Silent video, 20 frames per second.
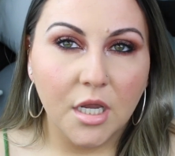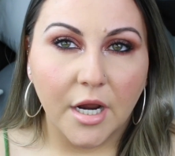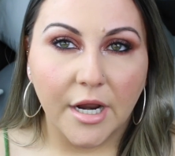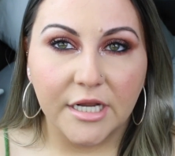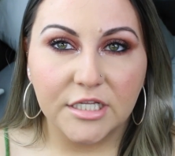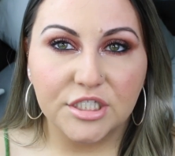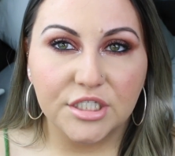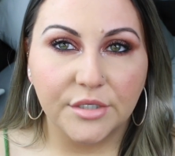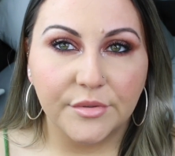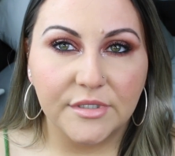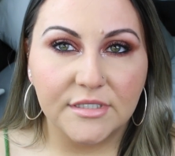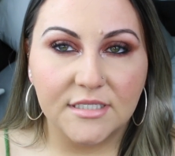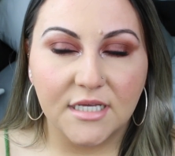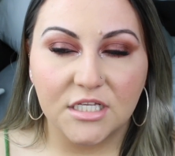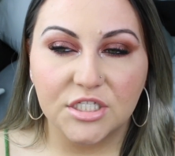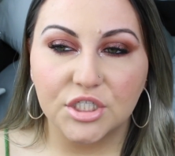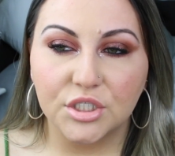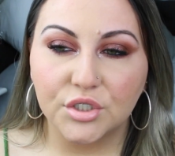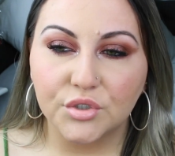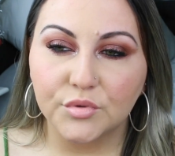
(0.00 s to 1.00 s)
Alright, so it
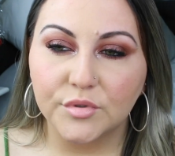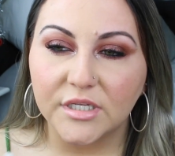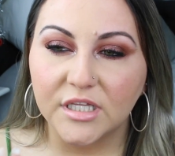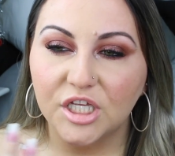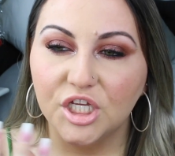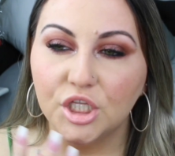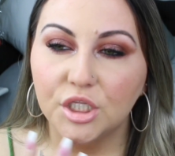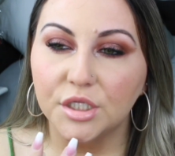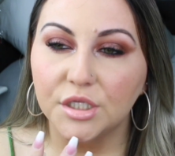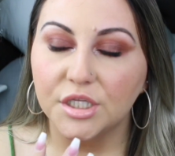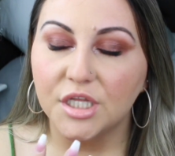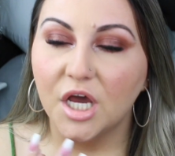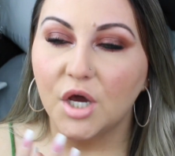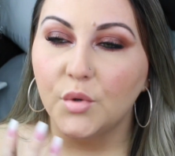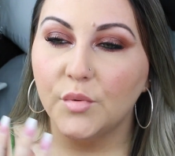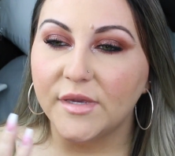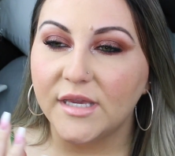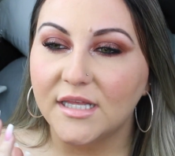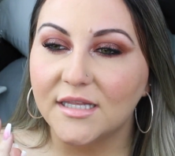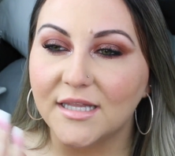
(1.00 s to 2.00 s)
does look really
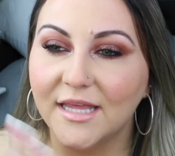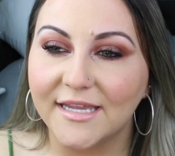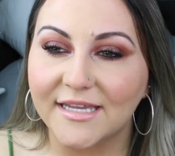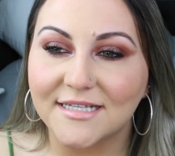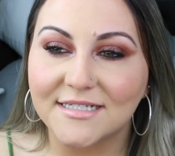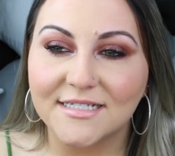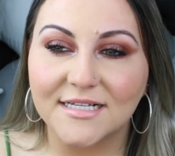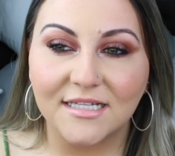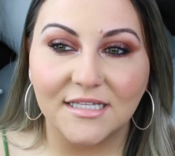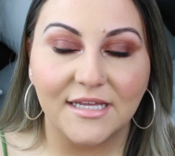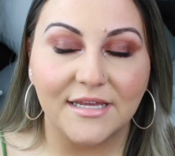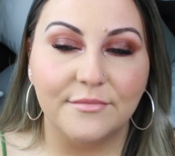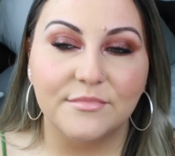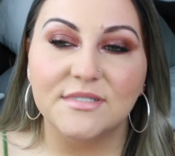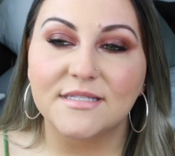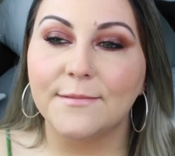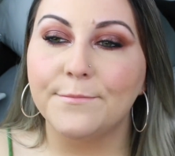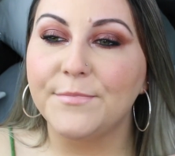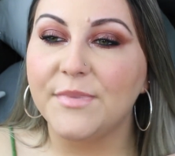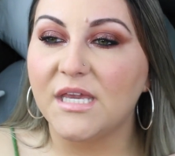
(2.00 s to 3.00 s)
glowy like it
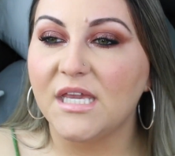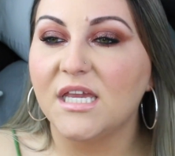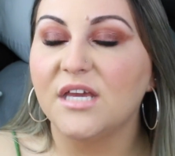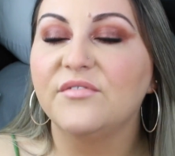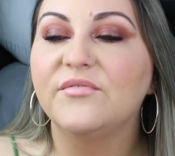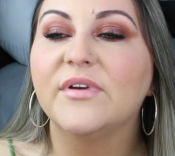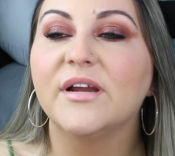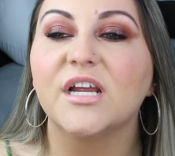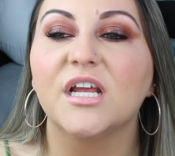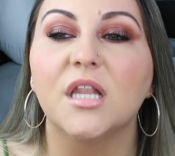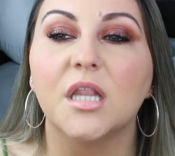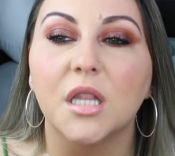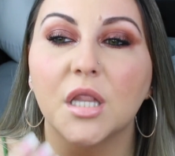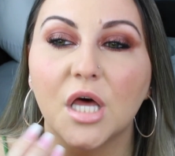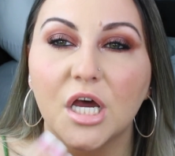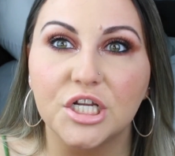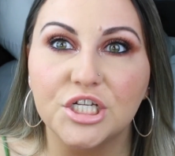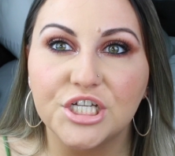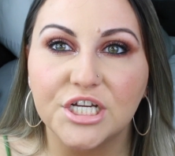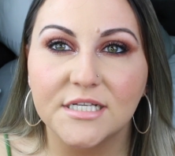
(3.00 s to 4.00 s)
claims to be and very
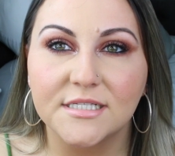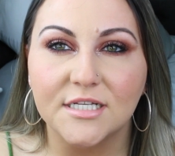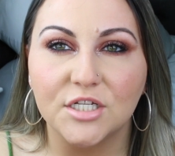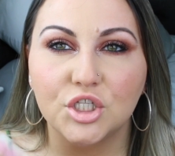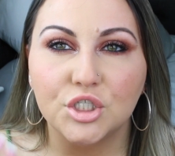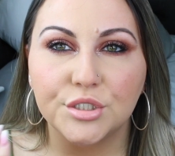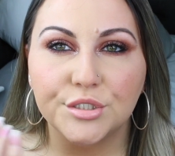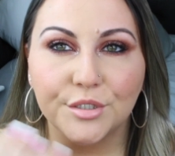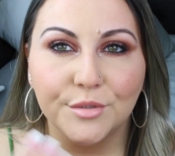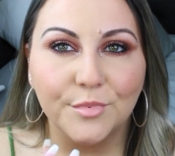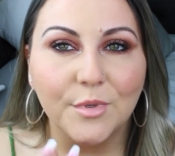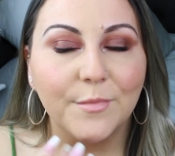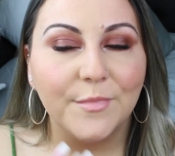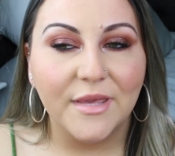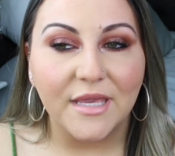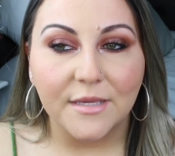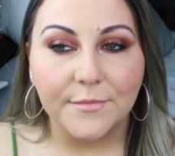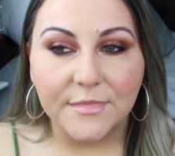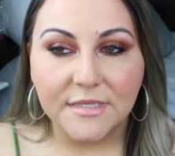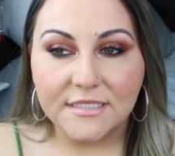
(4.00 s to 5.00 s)
luscious and super
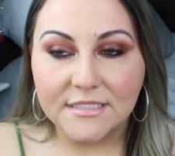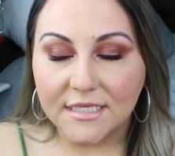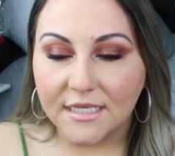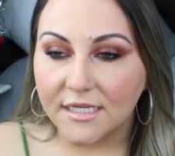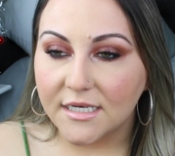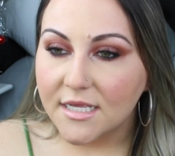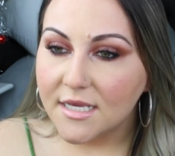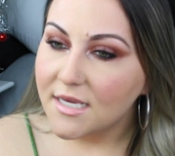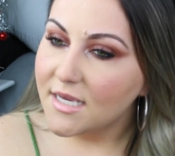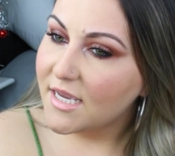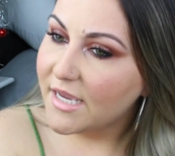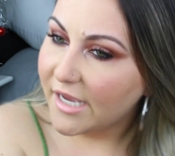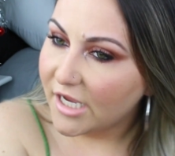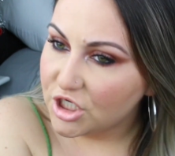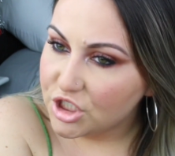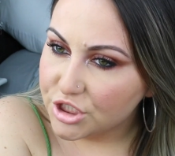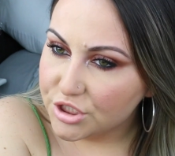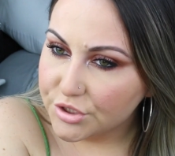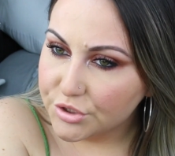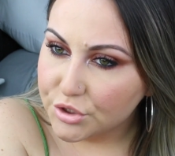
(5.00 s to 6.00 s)
pigmented.
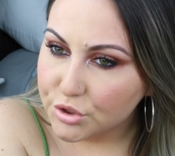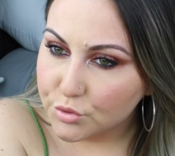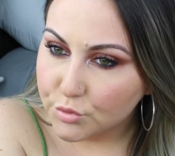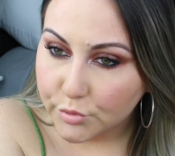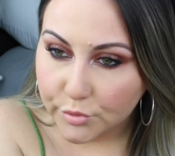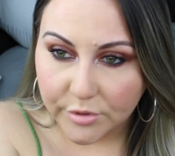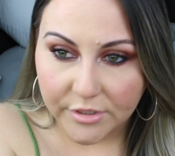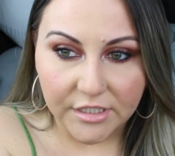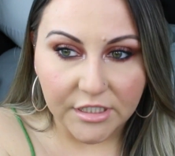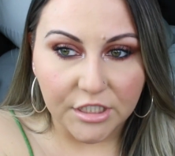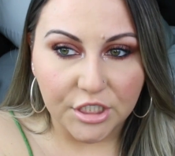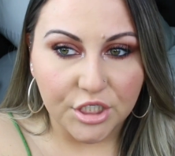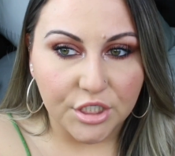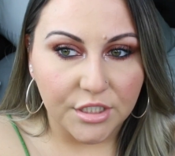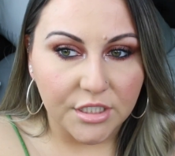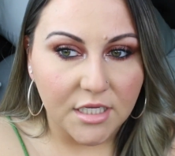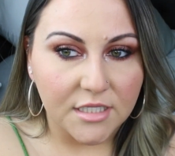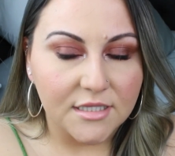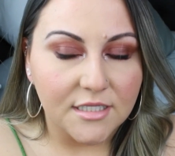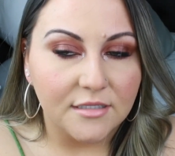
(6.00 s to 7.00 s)
It just looks really
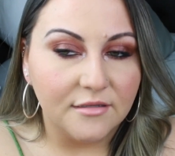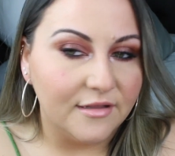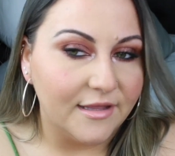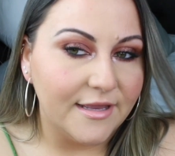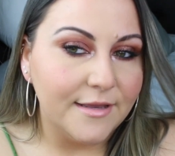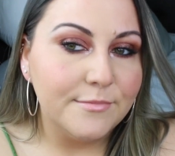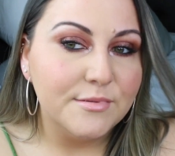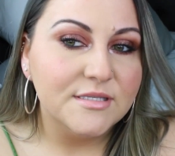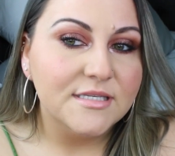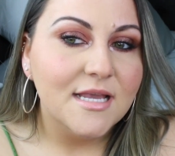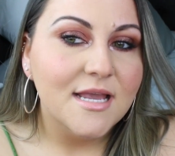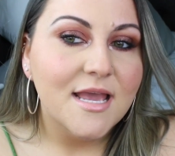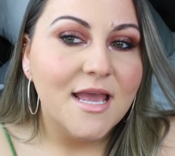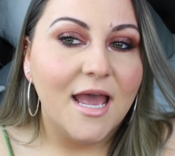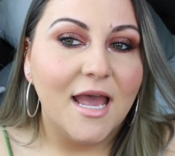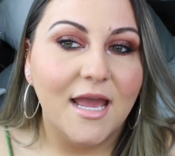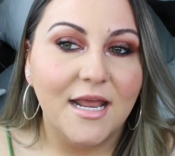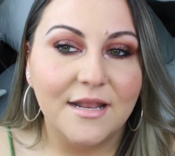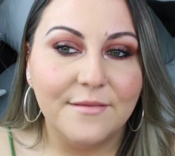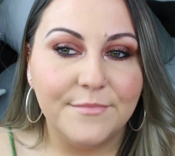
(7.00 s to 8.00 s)
good on the lips
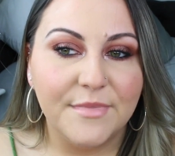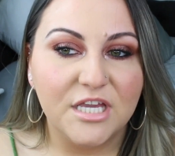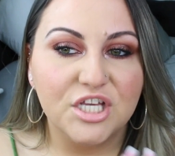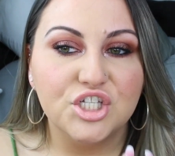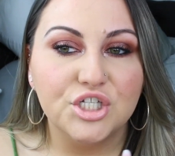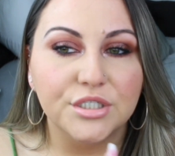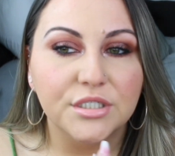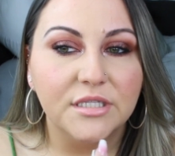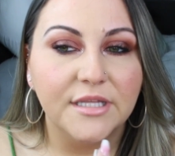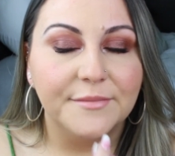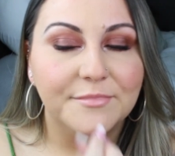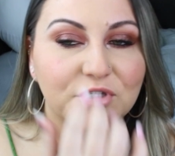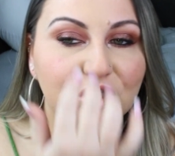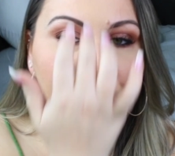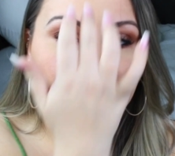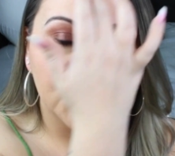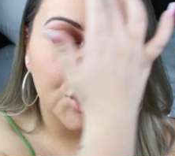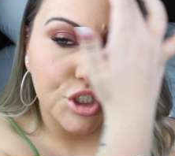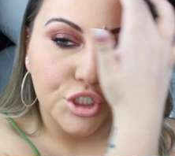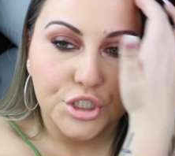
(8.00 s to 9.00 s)
and it makes your
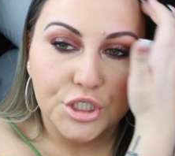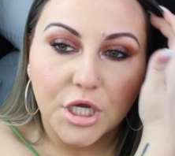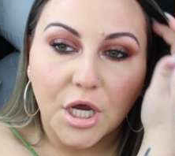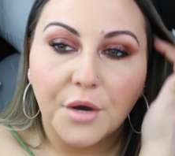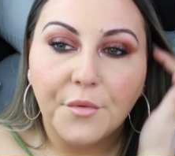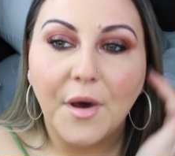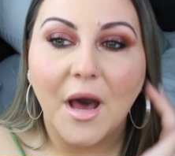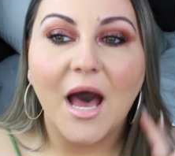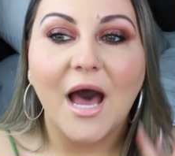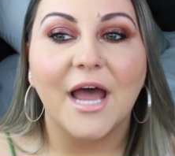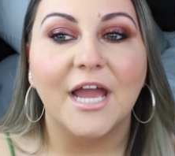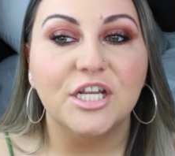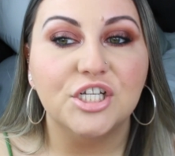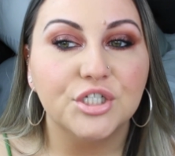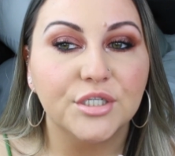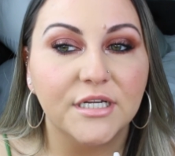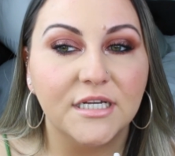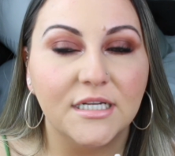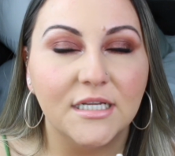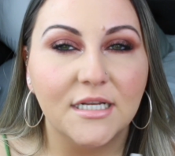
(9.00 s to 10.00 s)
lips look so
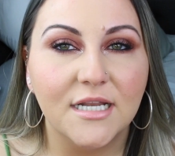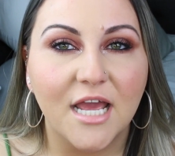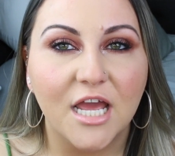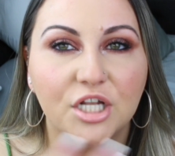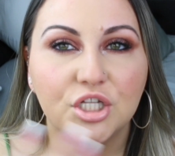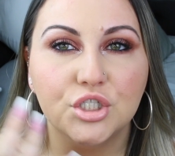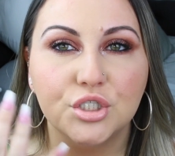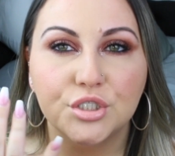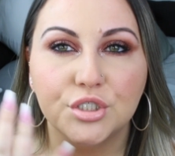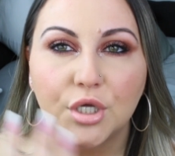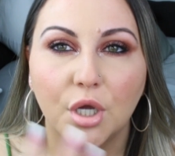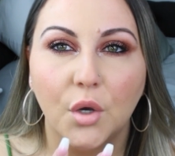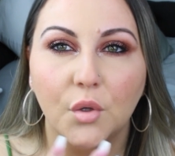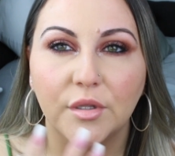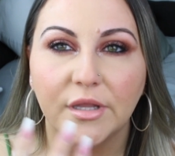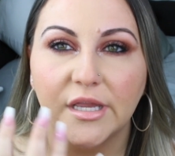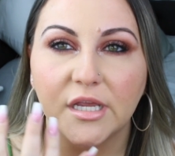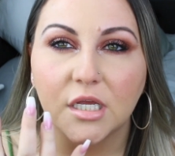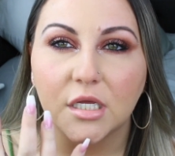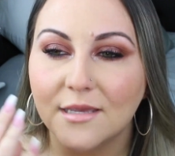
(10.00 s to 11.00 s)
hydrated and
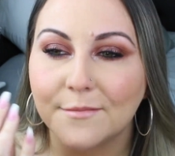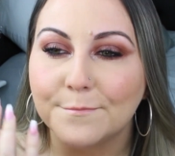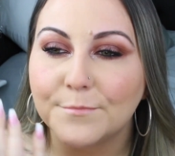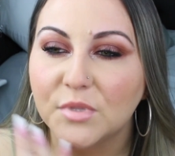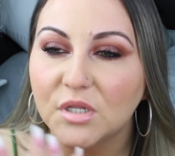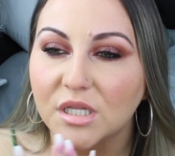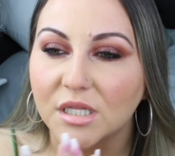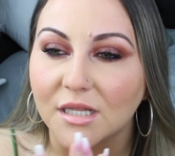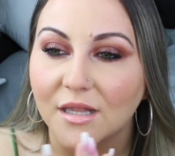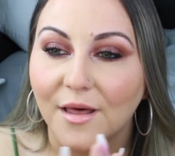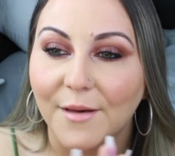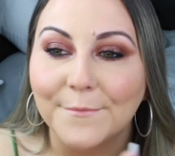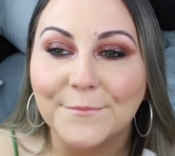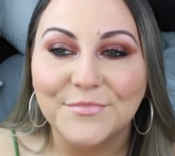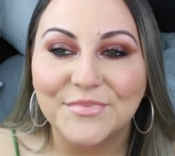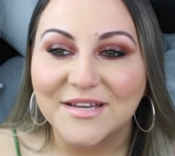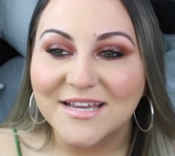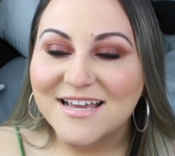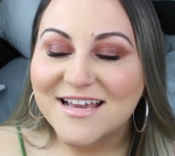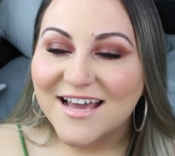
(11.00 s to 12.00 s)
so like and
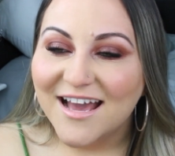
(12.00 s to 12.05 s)
plump.